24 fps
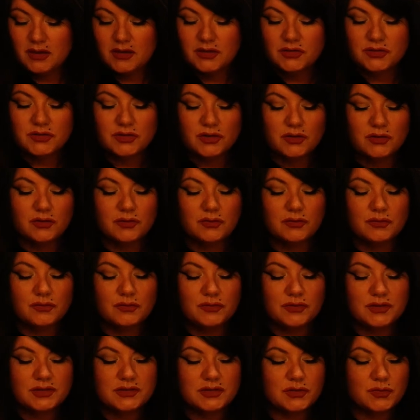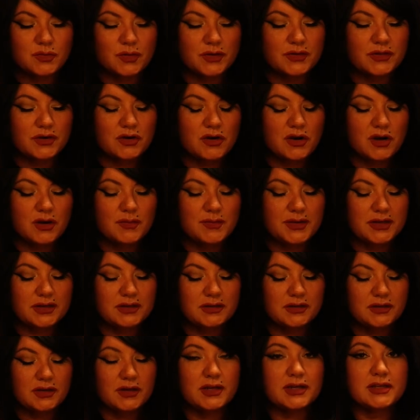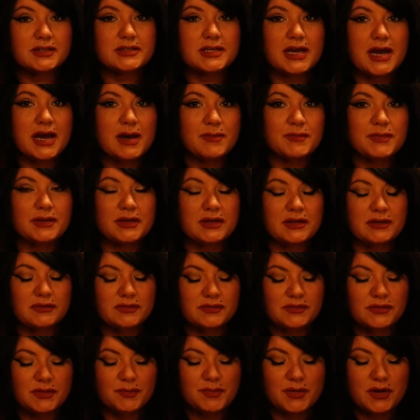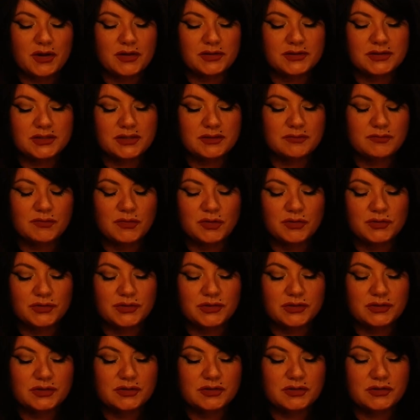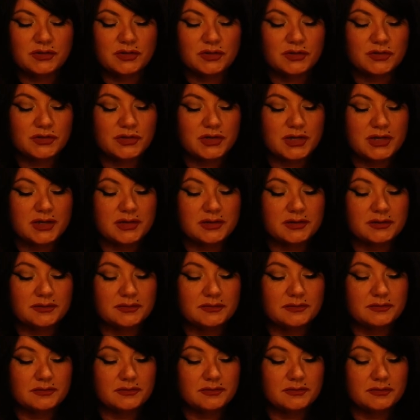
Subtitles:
So this is where the karmic clearing is happening. The ball's in motion, Star Child.